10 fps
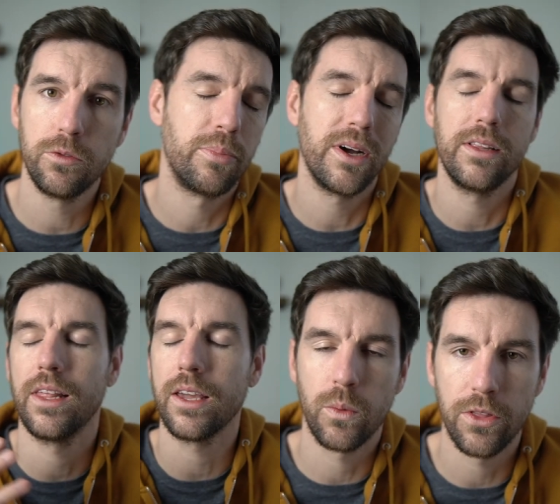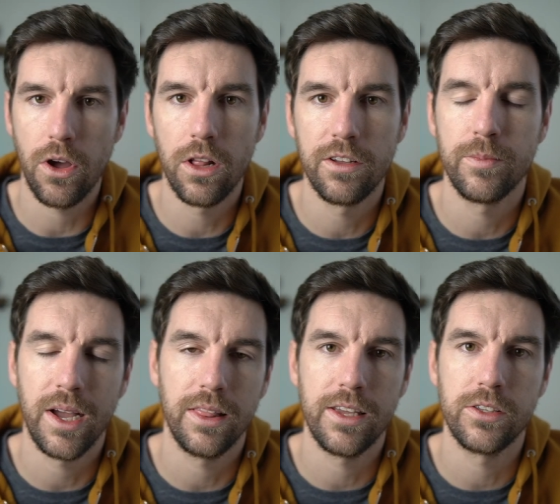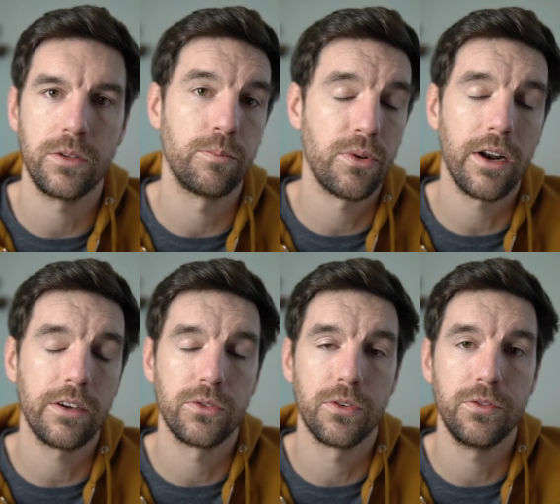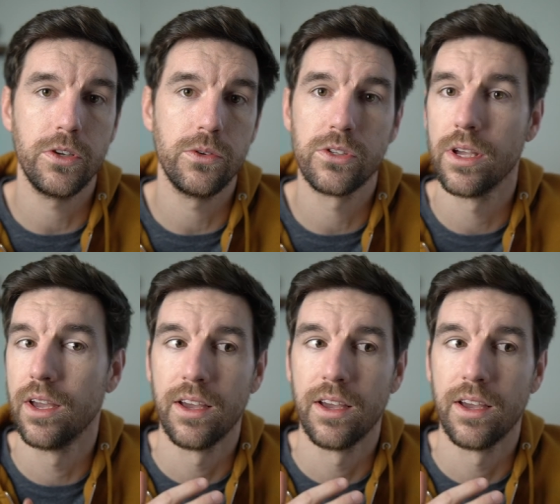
but like with all of my lens and product reviews,